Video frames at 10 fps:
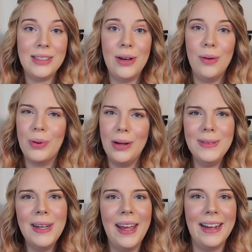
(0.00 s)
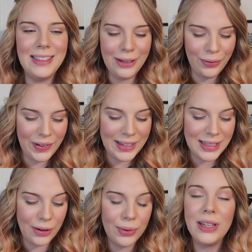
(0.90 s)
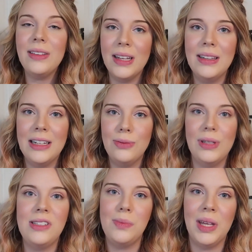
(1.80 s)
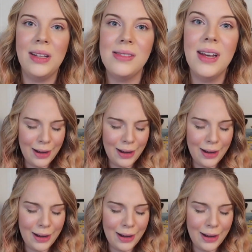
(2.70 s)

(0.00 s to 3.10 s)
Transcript: So props to Niantic for this. I really think that's what this means.